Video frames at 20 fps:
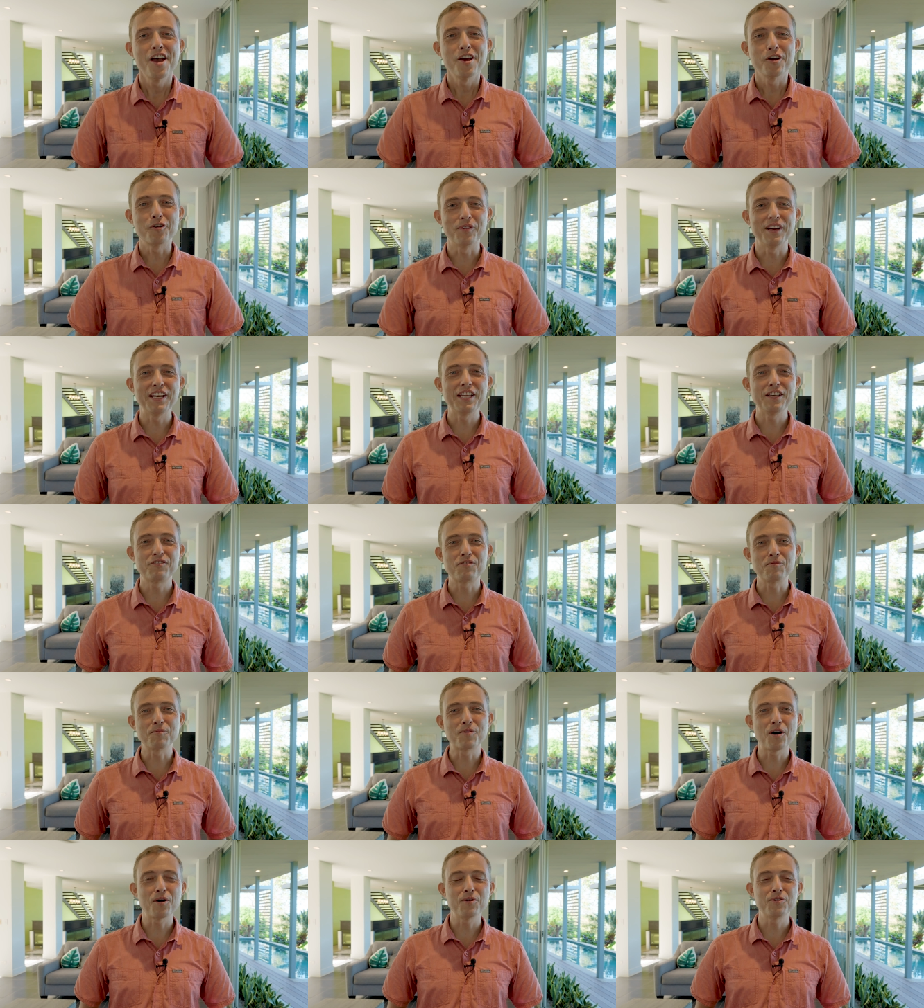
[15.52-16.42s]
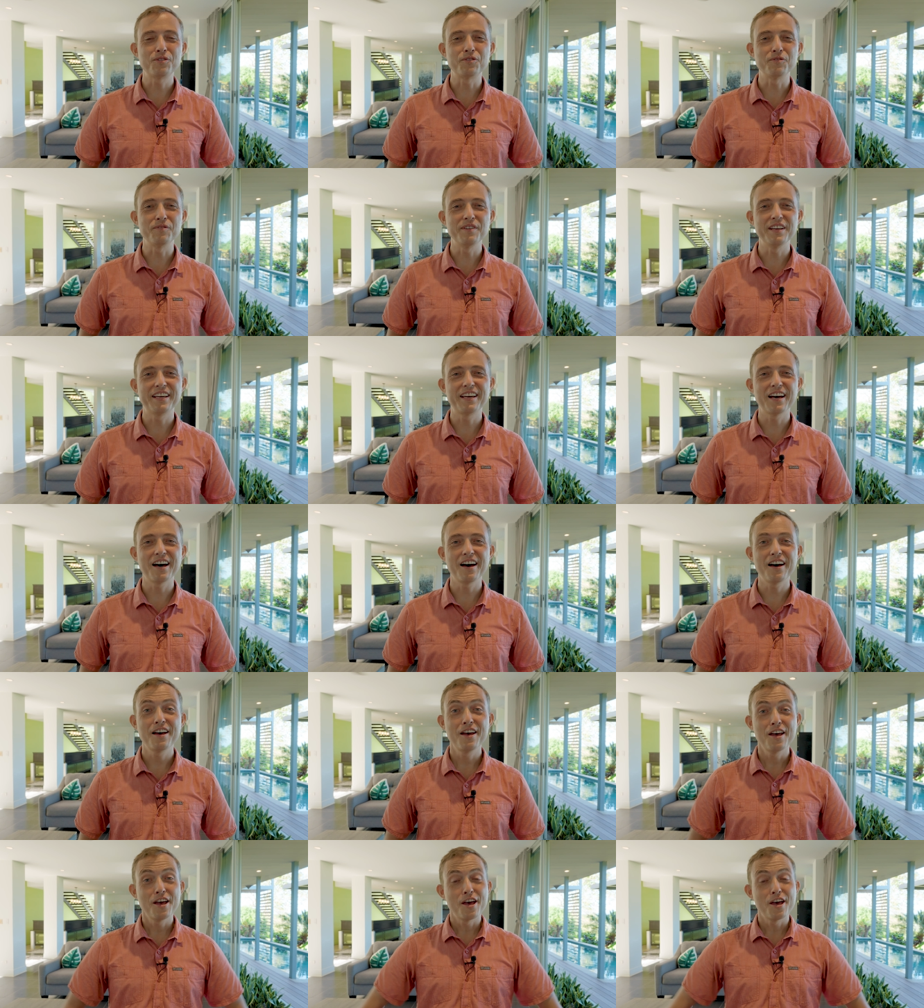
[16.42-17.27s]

Greetings from Costa Rica.